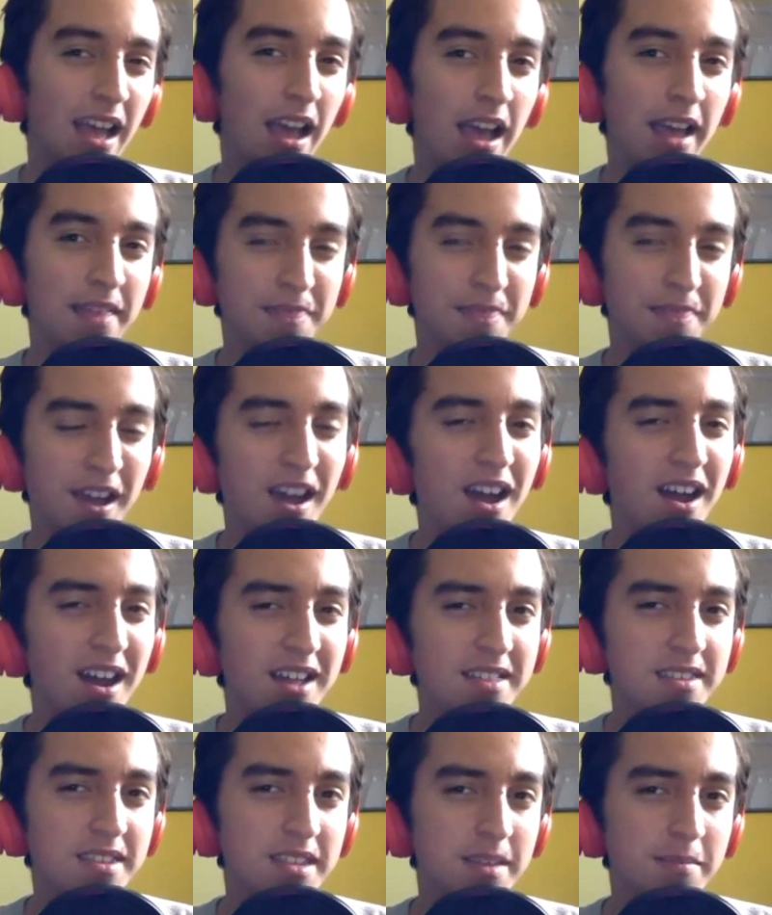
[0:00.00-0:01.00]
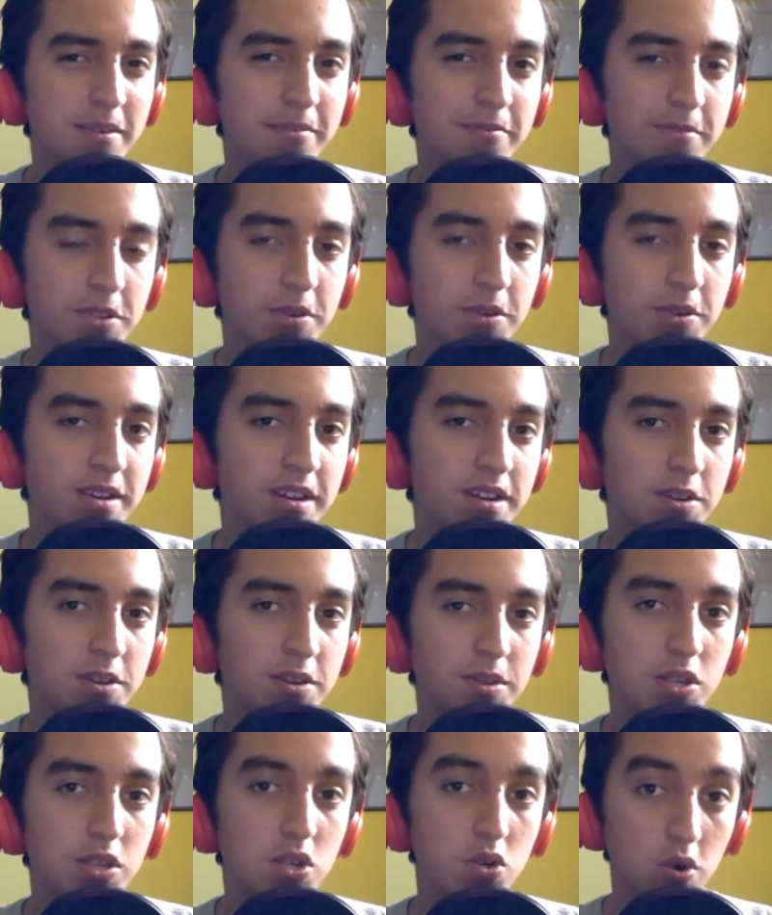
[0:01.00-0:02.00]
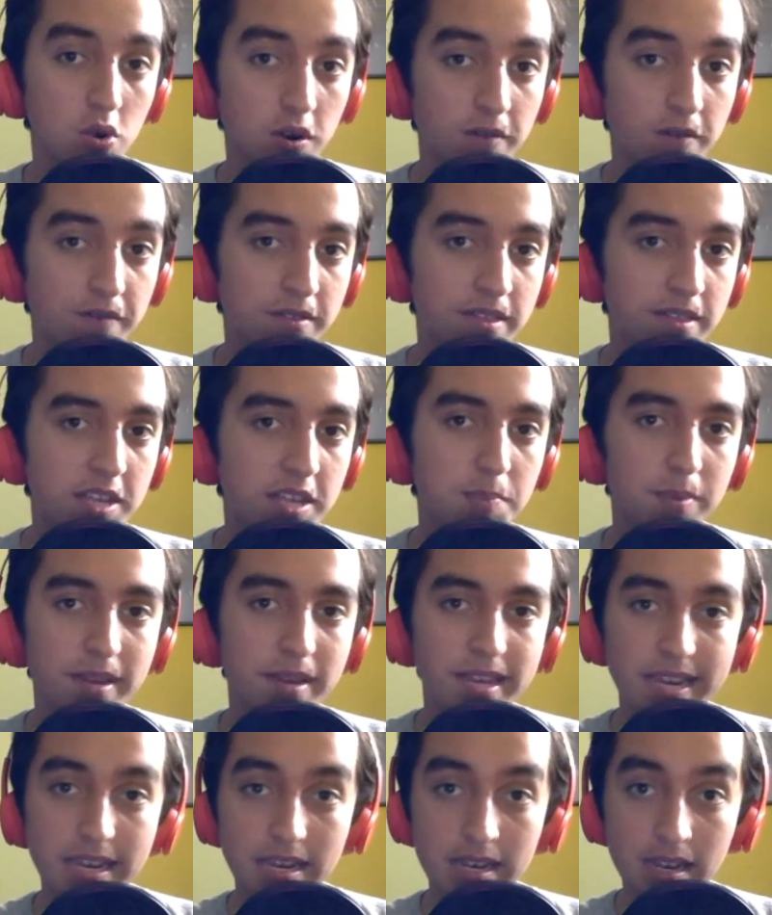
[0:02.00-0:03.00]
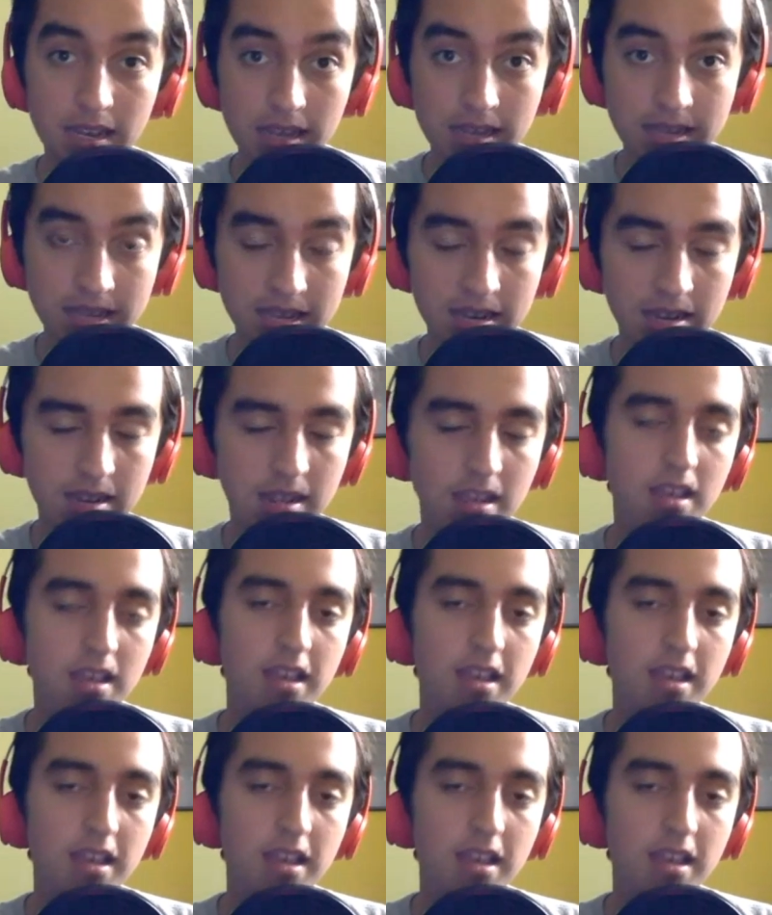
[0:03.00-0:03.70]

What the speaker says: thought Hans Zimmer was going to do the score for this, but he isn't.